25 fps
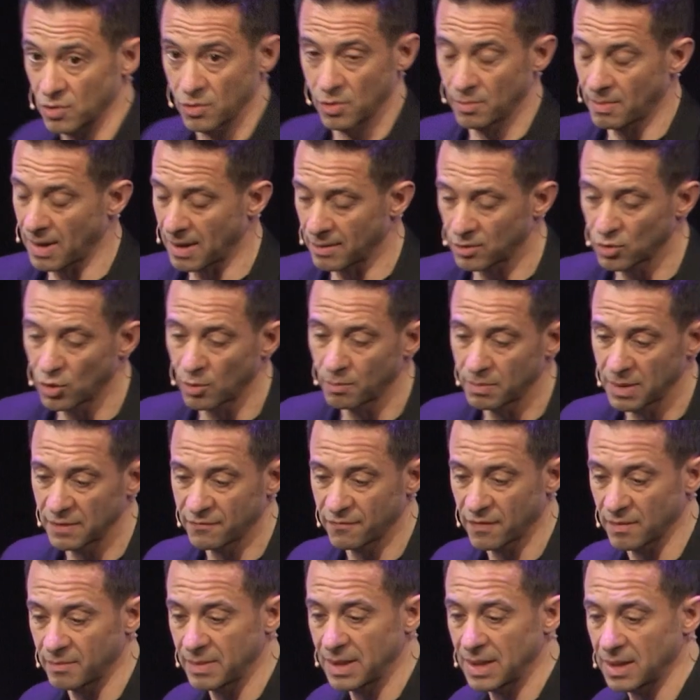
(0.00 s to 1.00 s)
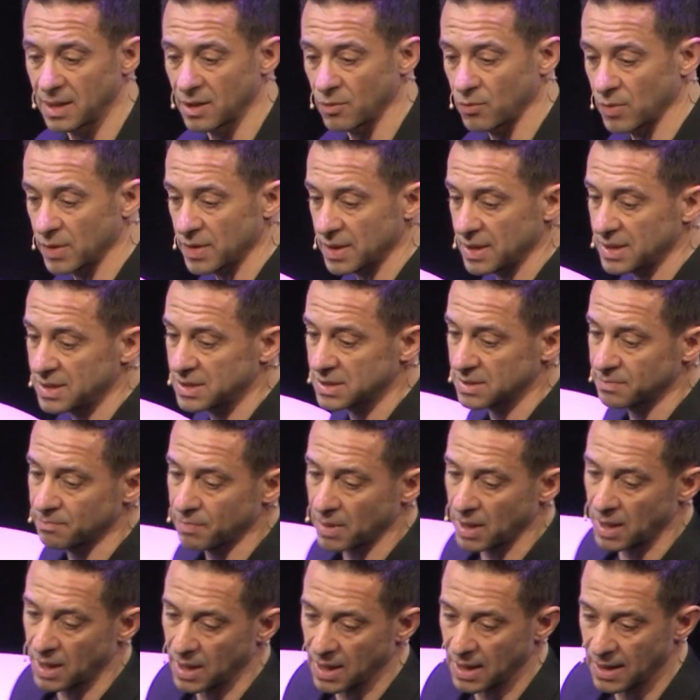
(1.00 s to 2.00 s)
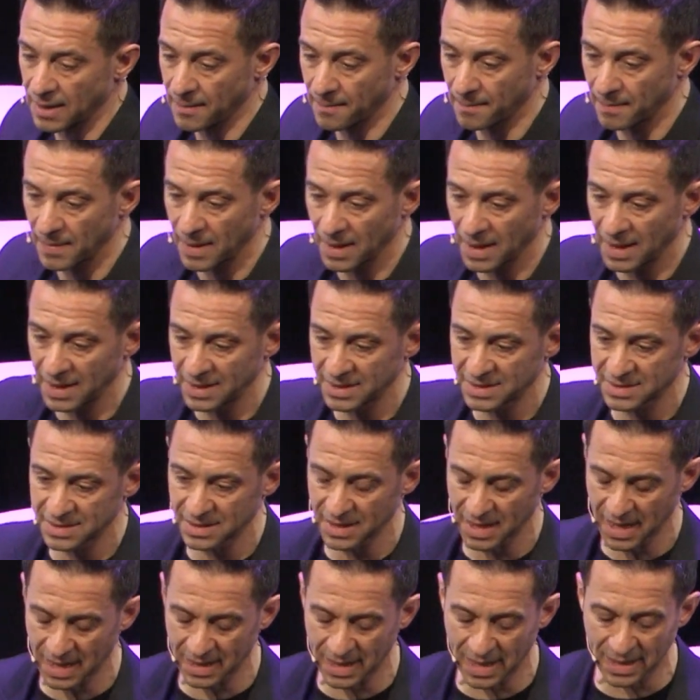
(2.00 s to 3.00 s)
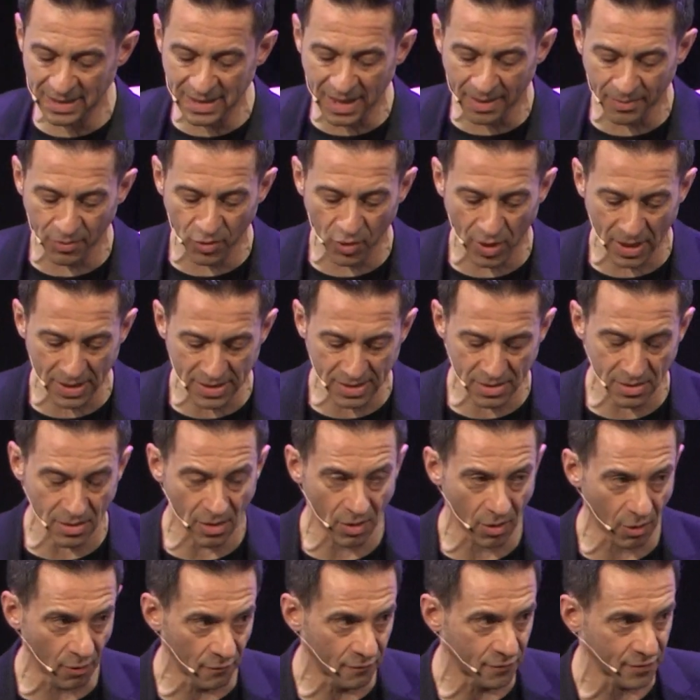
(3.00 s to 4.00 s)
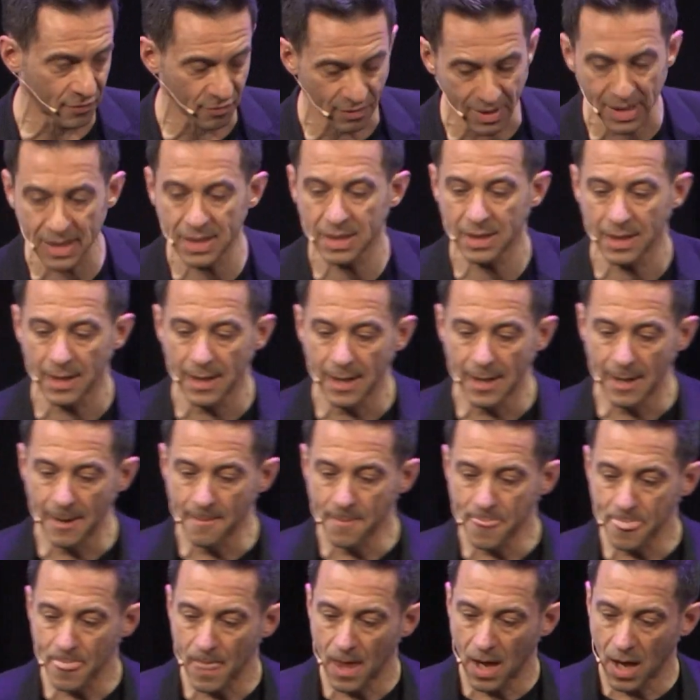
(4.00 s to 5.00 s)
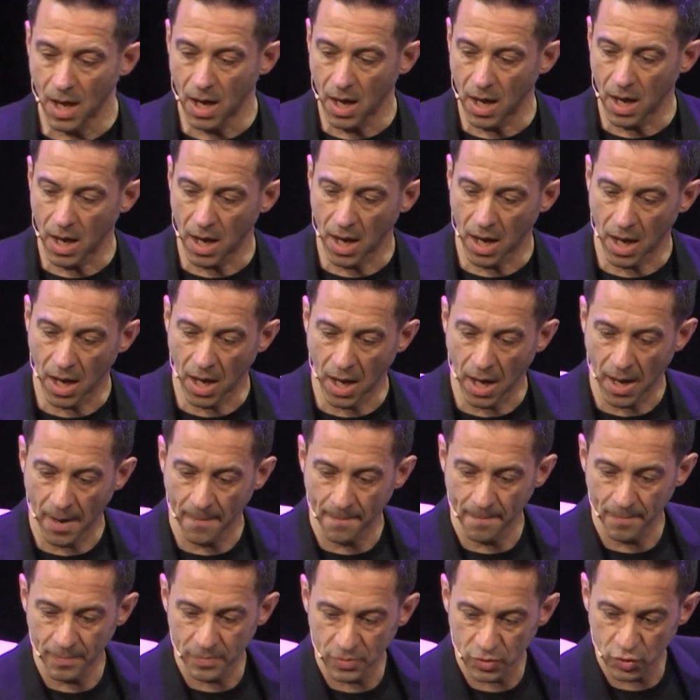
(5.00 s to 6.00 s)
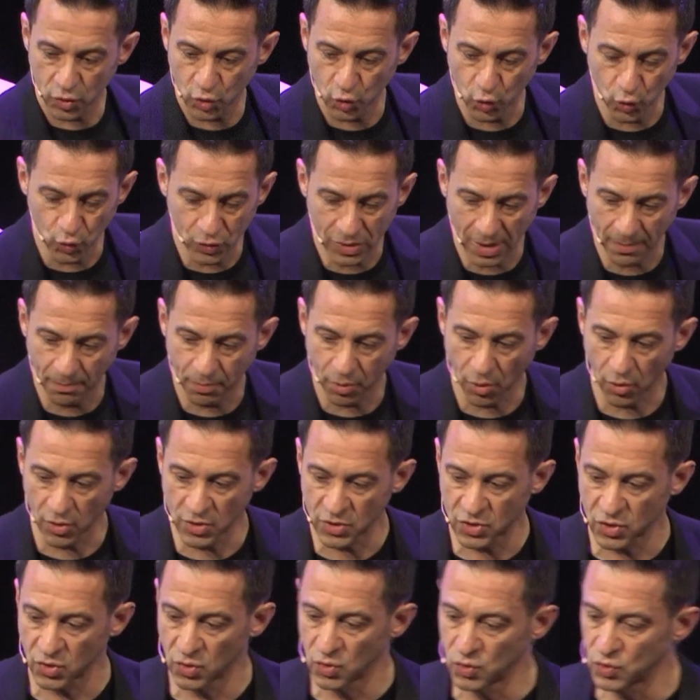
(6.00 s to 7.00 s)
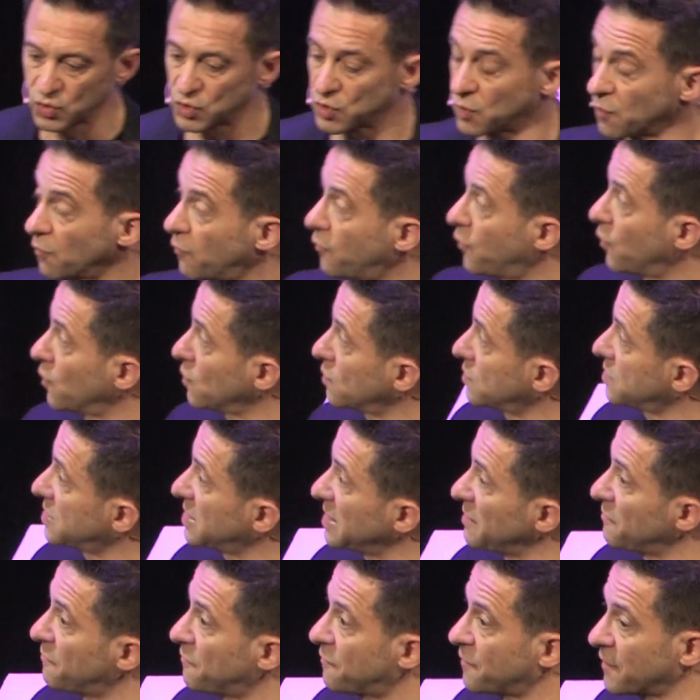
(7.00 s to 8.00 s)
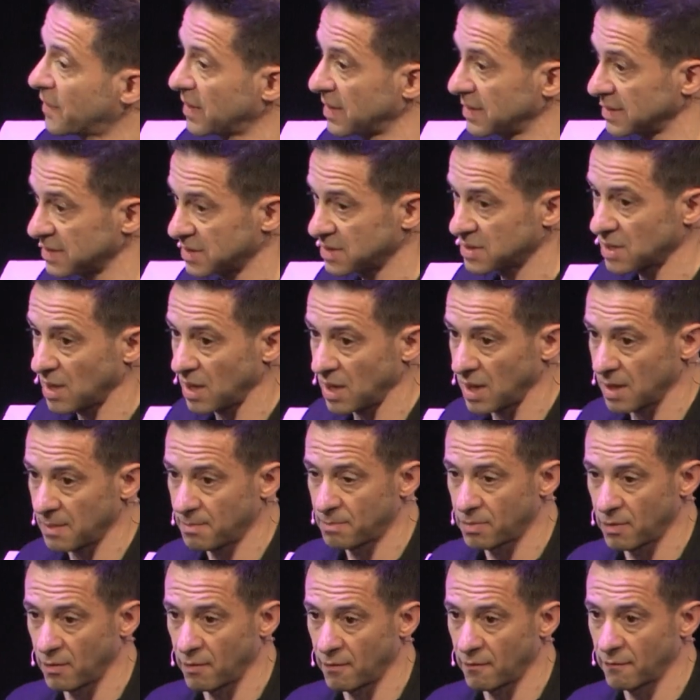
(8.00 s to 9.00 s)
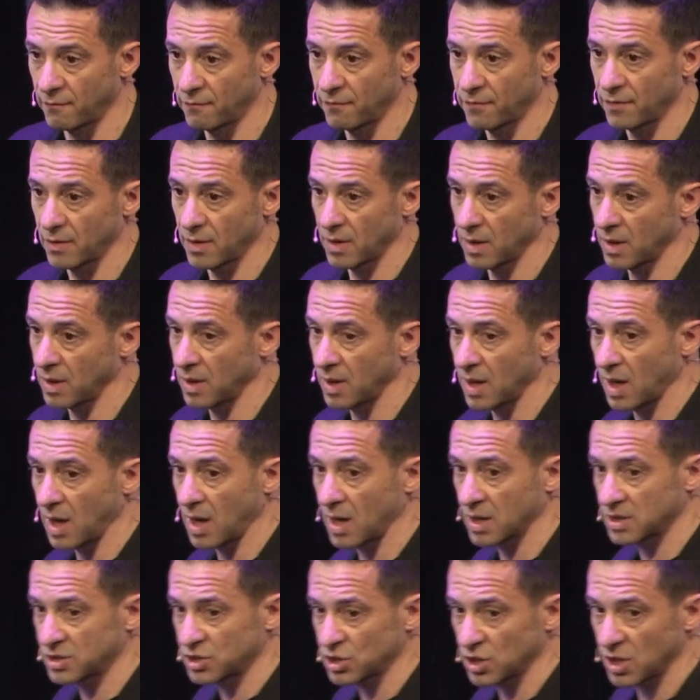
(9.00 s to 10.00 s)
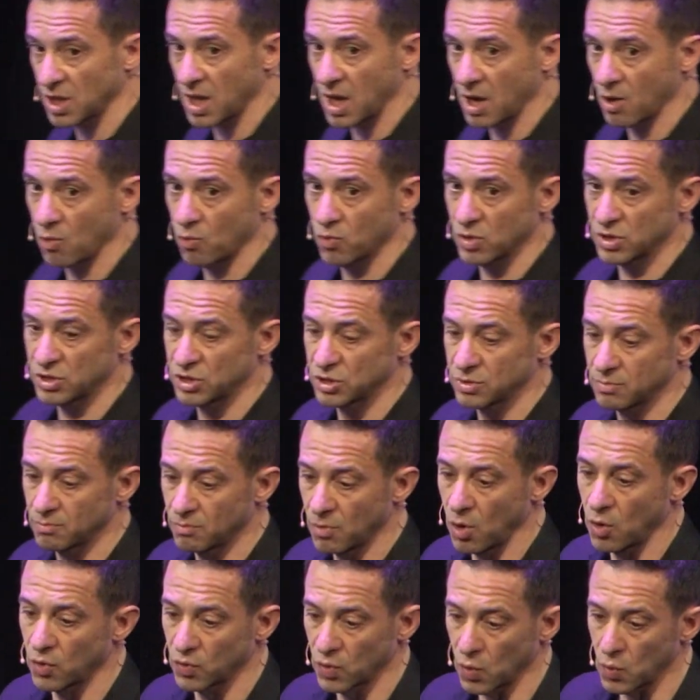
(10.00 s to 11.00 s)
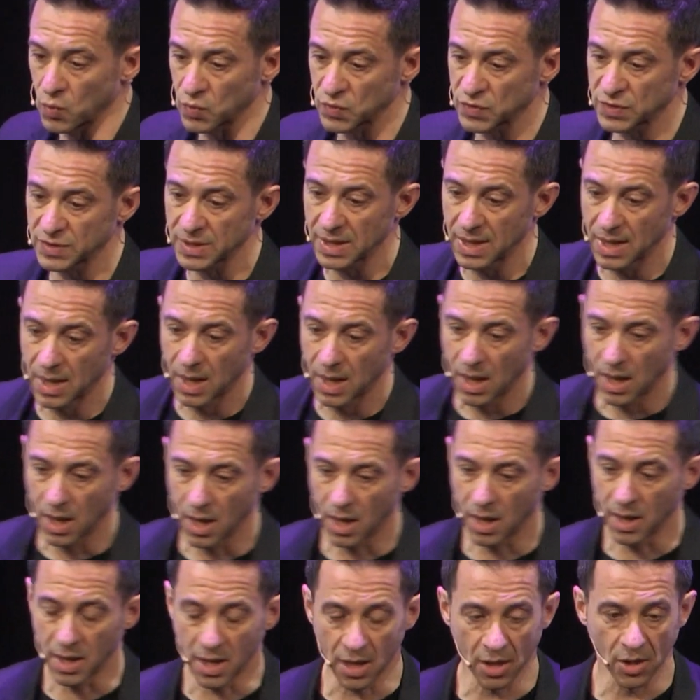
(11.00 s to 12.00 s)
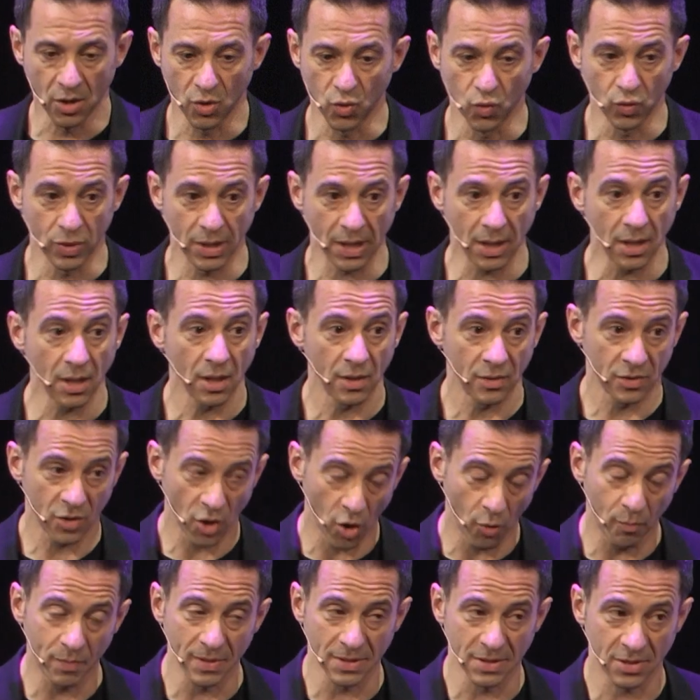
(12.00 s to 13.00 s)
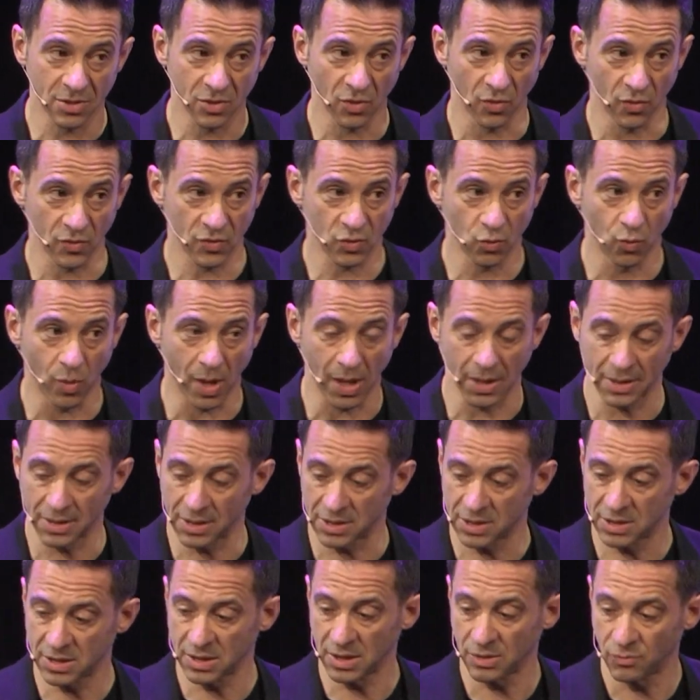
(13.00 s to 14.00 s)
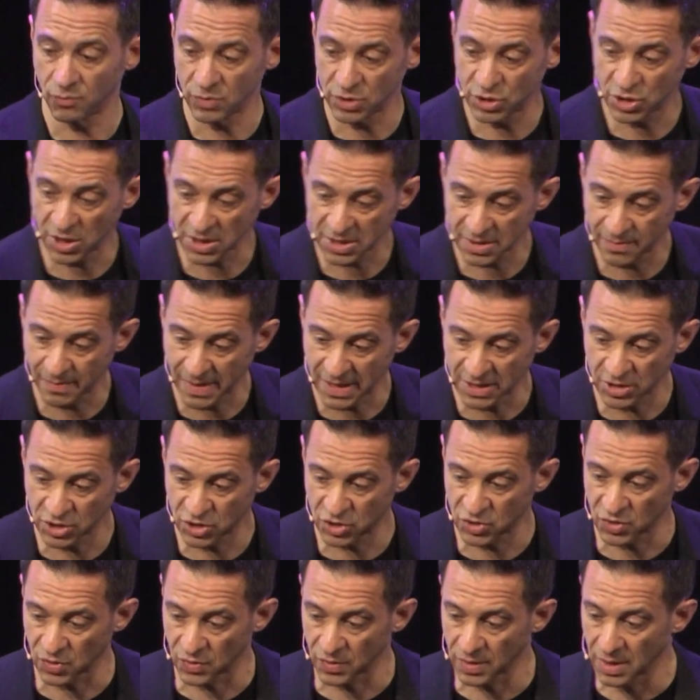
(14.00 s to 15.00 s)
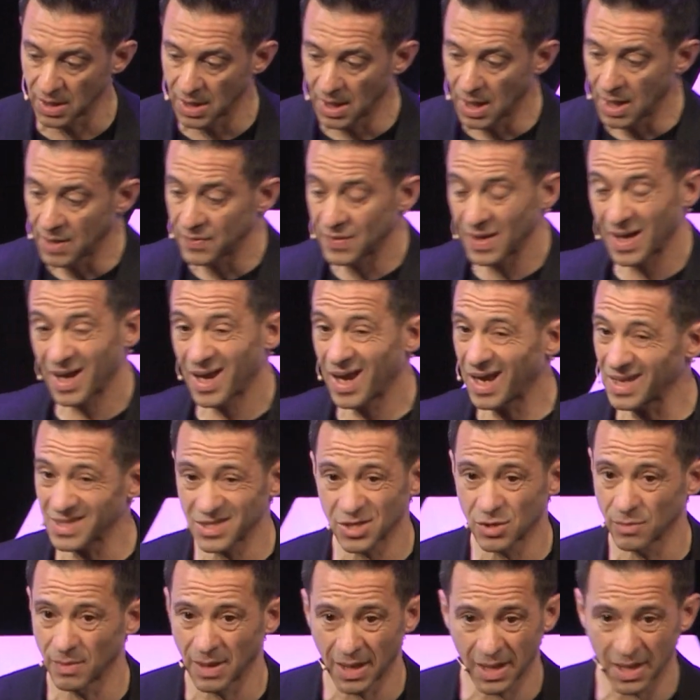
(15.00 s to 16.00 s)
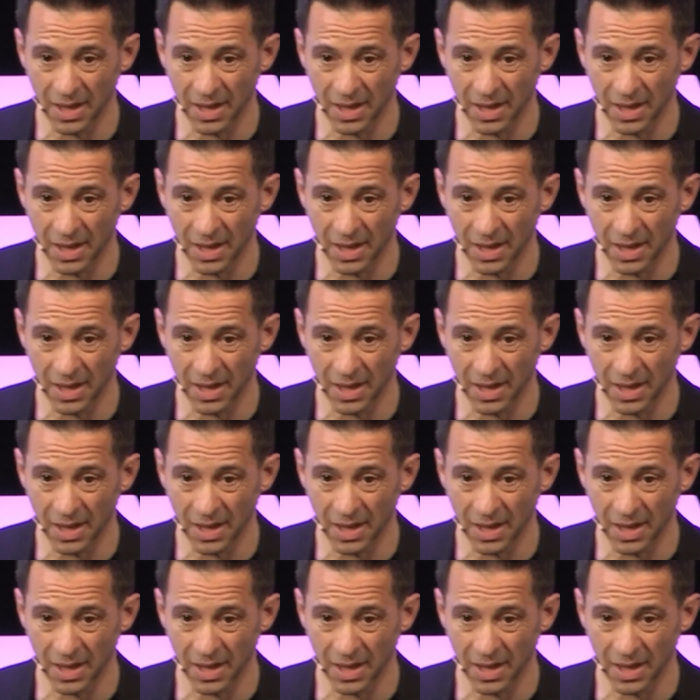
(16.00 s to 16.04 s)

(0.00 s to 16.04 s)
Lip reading: You might not be familiar with it, but it's an AWS offering to deploy solutions for different type of large language models, including the open source one that we just mentioned. The customer